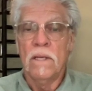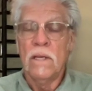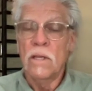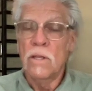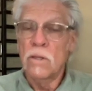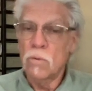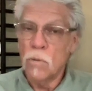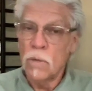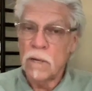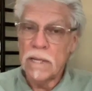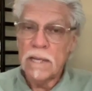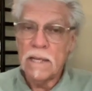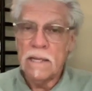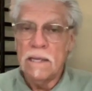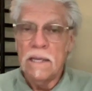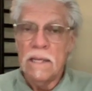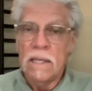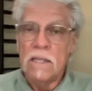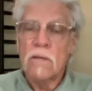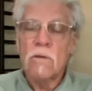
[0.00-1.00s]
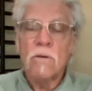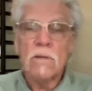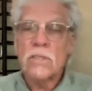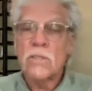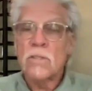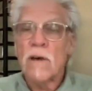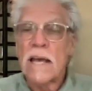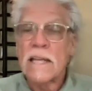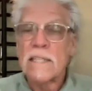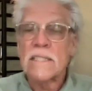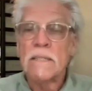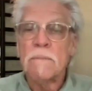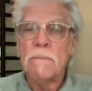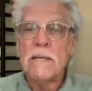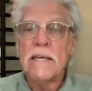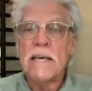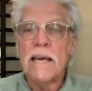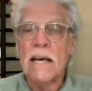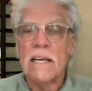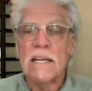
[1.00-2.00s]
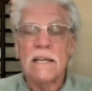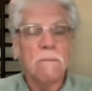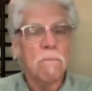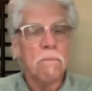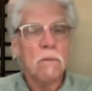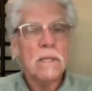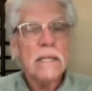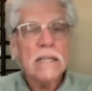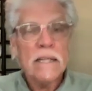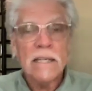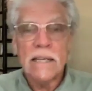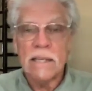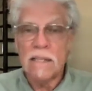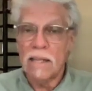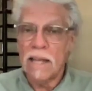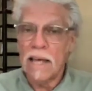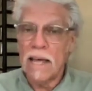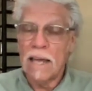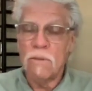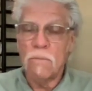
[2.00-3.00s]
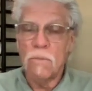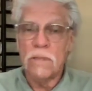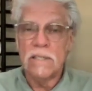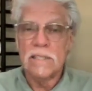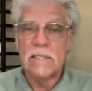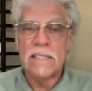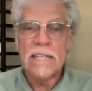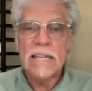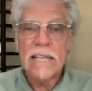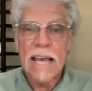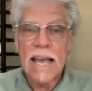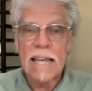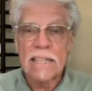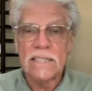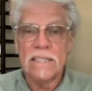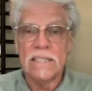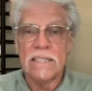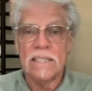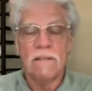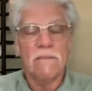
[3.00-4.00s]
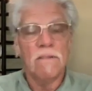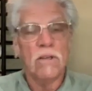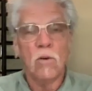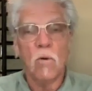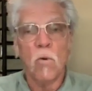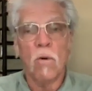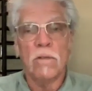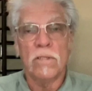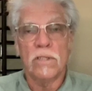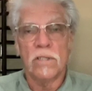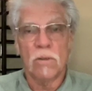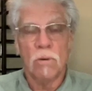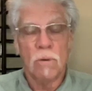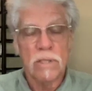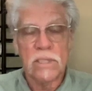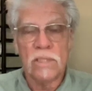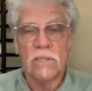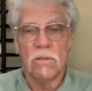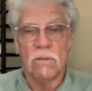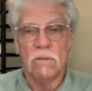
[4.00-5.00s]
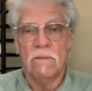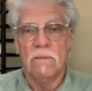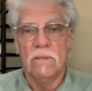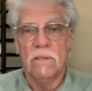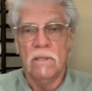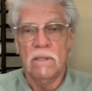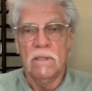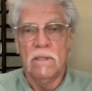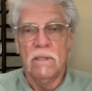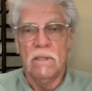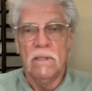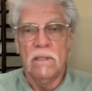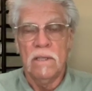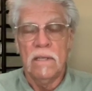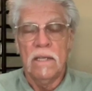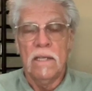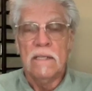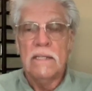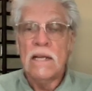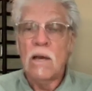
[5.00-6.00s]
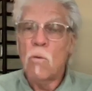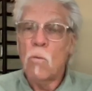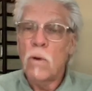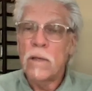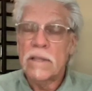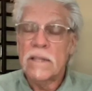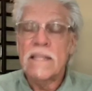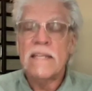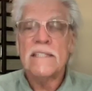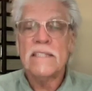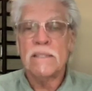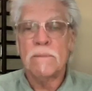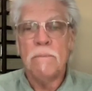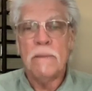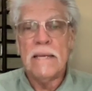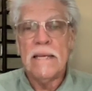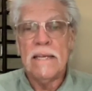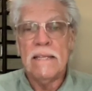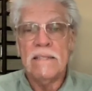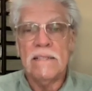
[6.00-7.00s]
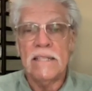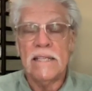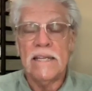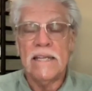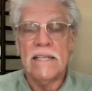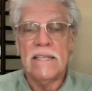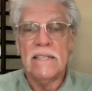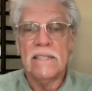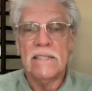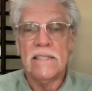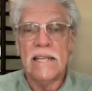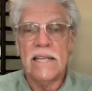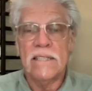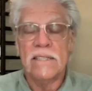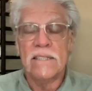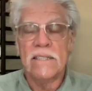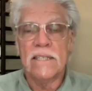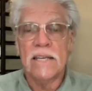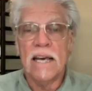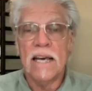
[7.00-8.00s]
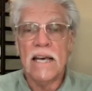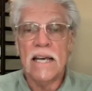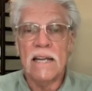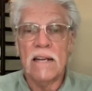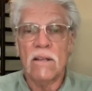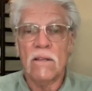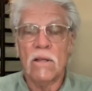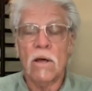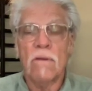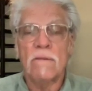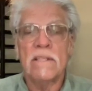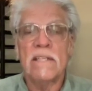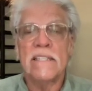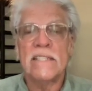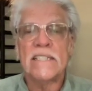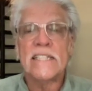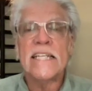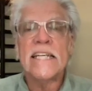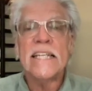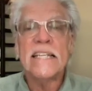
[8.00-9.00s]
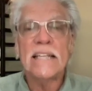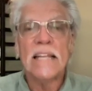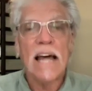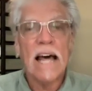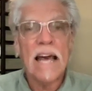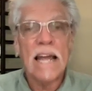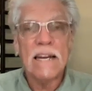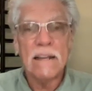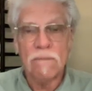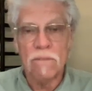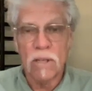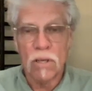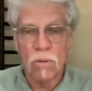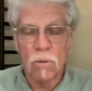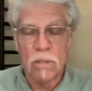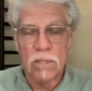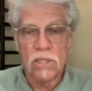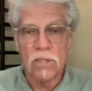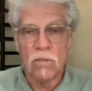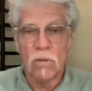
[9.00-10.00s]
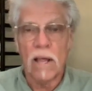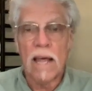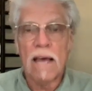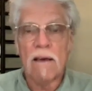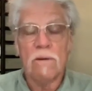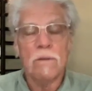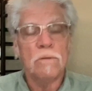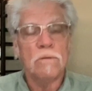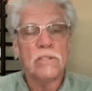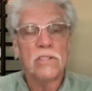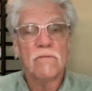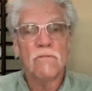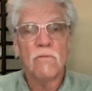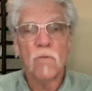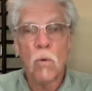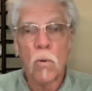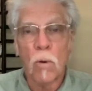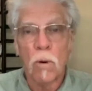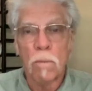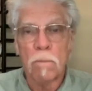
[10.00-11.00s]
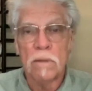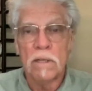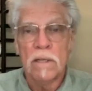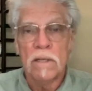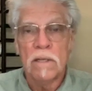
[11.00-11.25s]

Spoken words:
3, the crystal has to be cut completely aligned with the C-axis of the quartz crystal. Now what this means is it's cut along the C line of the crystal, how it was formed.